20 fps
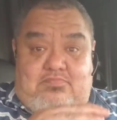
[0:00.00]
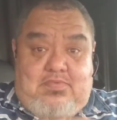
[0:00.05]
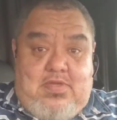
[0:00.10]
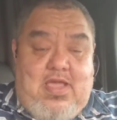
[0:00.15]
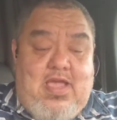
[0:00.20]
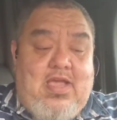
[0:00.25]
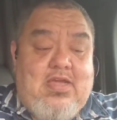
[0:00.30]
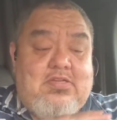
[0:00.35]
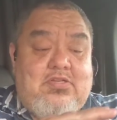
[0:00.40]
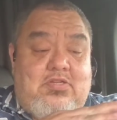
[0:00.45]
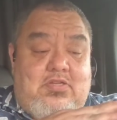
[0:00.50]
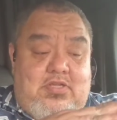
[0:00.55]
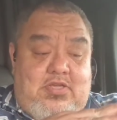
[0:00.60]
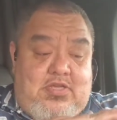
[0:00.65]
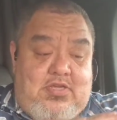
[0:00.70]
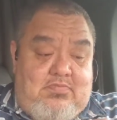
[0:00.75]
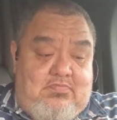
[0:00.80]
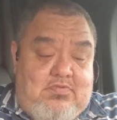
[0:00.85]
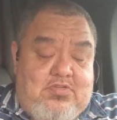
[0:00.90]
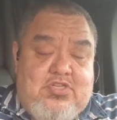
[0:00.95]

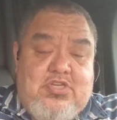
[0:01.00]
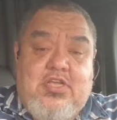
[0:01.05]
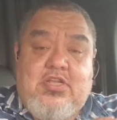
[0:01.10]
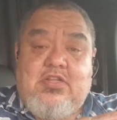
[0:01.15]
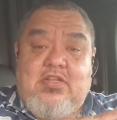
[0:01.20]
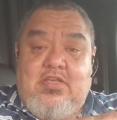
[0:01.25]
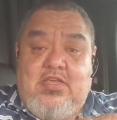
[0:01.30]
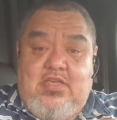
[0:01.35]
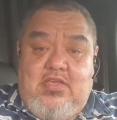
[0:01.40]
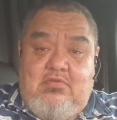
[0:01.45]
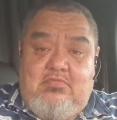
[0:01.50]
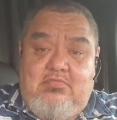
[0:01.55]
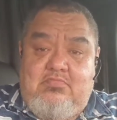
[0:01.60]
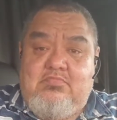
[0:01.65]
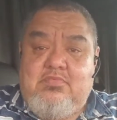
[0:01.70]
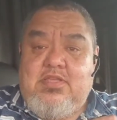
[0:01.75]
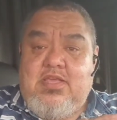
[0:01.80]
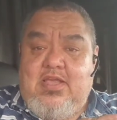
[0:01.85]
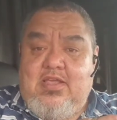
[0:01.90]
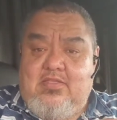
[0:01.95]
actually gently
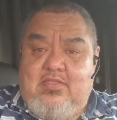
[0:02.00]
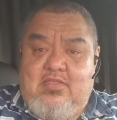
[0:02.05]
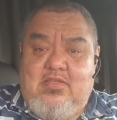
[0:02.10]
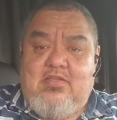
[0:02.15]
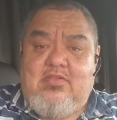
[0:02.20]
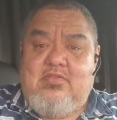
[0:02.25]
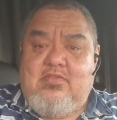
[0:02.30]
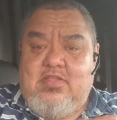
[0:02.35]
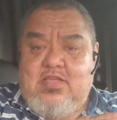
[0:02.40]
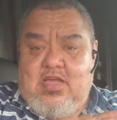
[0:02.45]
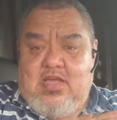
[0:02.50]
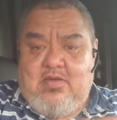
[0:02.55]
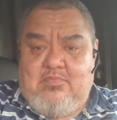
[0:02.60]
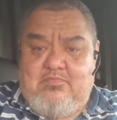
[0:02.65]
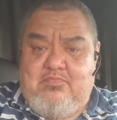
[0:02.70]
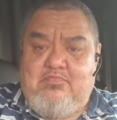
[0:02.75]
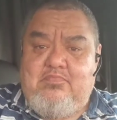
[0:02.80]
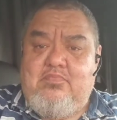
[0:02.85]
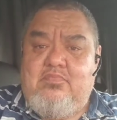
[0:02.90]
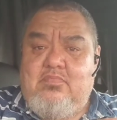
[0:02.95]
take the top
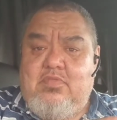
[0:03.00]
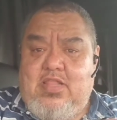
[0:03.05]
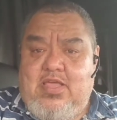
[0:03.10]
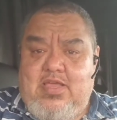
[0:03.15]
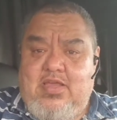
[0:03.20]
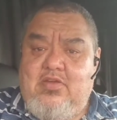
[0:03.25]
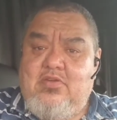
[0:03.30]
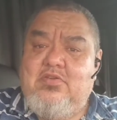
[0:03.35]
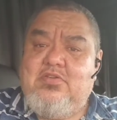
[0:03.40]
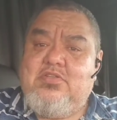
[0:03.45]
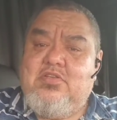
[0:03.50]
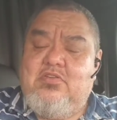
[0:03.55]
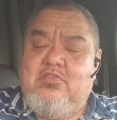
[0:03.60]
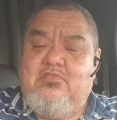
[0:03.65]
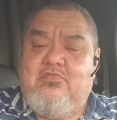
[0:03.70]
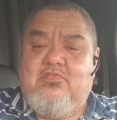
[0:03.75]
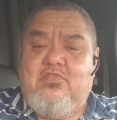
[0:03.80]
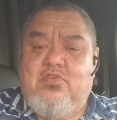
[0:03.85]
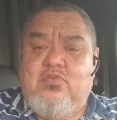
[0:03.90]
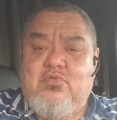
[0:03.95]
layers
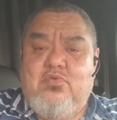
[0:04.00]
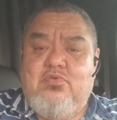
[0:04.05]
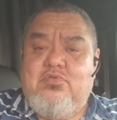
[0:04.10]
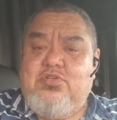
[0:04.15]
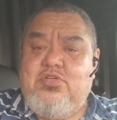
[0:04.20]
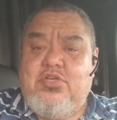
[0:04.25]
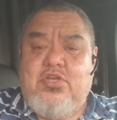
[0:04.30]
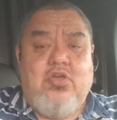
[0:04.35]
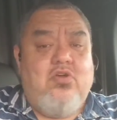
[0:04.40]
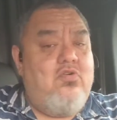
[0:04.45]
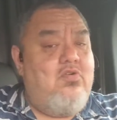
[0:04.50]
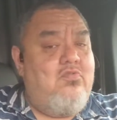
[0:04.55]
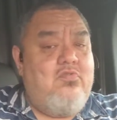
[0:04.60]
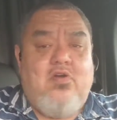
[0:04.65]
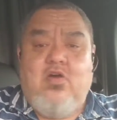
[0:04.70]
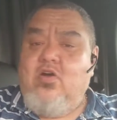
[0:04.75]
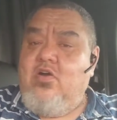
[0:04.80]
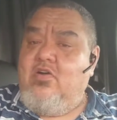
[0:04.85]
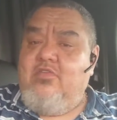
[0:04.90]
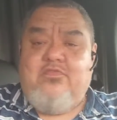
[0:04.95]
of Urushi
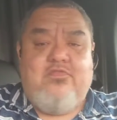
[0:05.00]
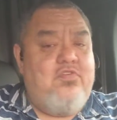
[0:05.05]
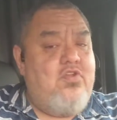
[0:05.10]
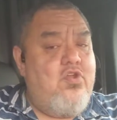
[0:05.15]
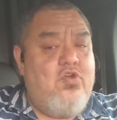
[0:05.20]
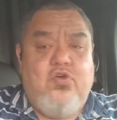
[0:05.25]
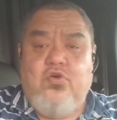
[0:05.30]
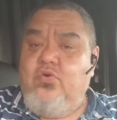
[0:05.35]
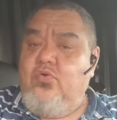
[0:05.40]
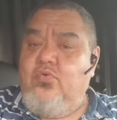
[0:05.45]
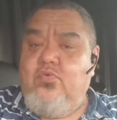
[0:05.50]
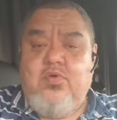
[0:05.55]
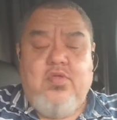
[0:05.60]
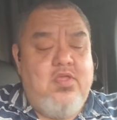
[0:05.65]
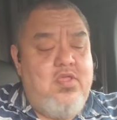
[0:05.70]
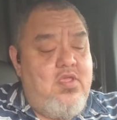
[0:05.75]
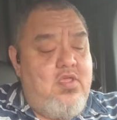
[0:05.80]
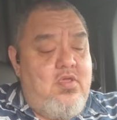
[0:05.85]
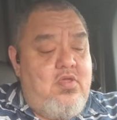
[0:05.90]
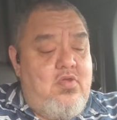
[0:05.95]
off. No.
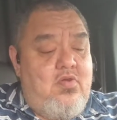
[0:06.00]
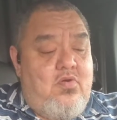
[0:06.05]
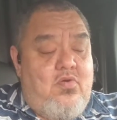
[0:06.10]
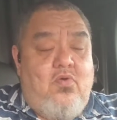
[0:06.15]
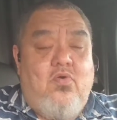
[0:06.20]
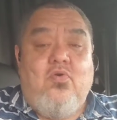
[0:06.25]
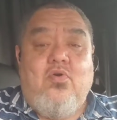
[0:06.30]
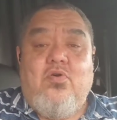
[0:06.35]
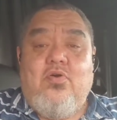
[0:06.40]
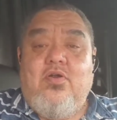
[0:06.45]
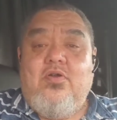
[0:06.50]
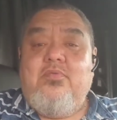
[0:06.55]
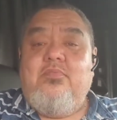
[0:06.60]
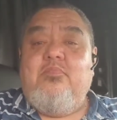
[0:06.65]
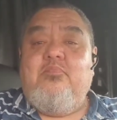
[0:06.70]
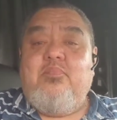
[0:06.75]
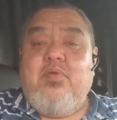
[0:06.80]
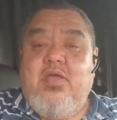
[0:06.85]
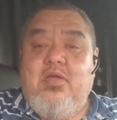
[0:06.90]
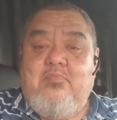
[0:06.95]
Or
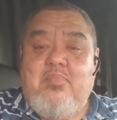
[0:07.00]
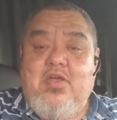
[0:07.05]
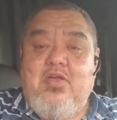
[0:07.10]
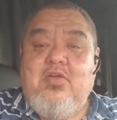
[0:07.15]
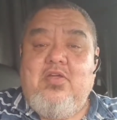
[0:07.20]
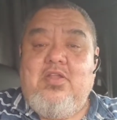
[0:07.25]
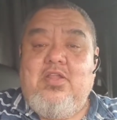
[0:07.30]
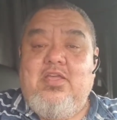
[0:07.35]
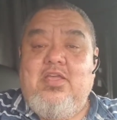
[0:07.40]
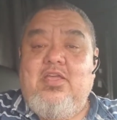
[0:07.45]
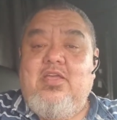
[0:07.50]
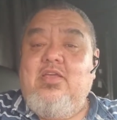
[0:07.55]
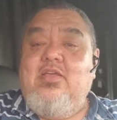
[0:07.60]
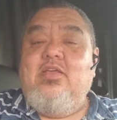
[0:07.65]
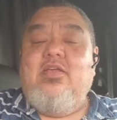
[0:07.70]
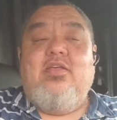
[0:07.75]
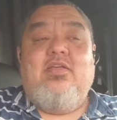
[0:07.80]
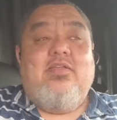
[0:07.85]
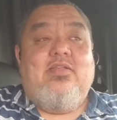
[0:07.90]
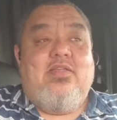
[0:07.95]
apparently
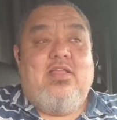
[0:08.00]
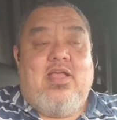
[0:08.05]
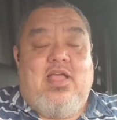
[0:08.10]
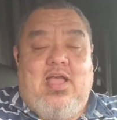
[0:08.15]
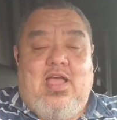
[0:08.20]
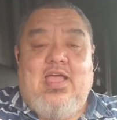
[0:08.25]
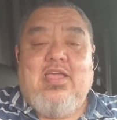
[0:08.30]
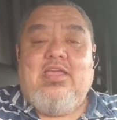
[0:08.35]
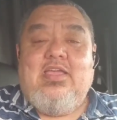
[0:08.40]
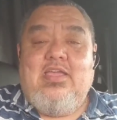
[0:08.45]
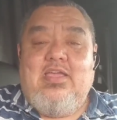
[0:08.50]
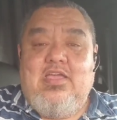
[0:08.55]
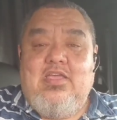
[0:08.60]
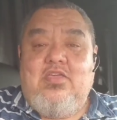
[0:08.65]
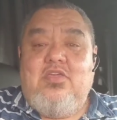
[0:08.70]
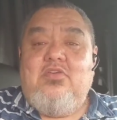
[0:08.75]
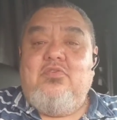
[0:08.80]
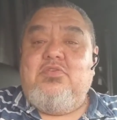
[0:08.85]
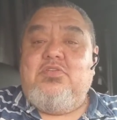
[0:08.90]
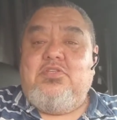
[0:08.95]
I can
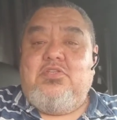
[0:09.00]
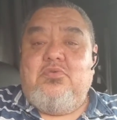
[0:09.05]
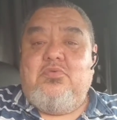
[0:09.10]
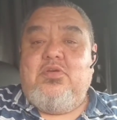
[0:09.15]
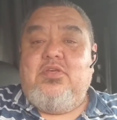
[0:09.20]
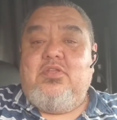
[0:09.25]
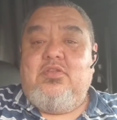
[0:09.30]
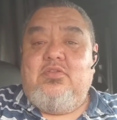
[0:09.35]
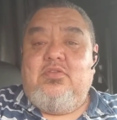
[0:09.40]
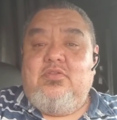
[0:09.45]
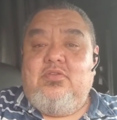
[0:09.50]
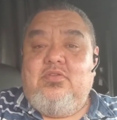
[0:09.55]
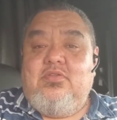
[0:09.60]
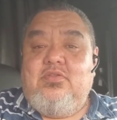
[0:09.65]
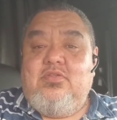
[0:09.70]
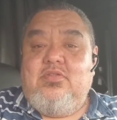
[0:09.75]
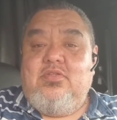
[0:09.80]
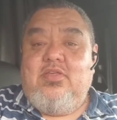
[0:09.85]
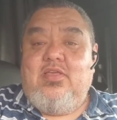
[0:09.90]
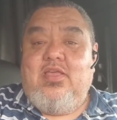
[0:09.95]
get used to it,
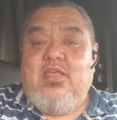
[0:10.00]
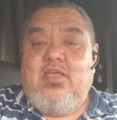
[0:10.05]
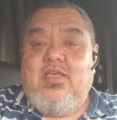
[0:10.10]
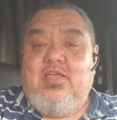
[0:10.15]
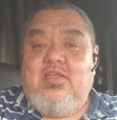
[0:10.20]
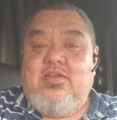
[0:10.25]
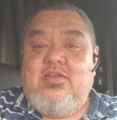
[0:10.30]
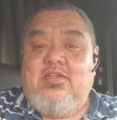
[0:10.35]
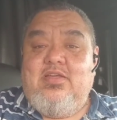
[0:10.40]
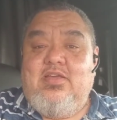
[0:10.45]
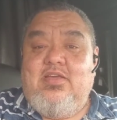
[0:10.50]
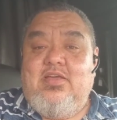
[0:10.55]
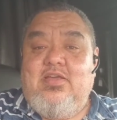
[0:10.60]
and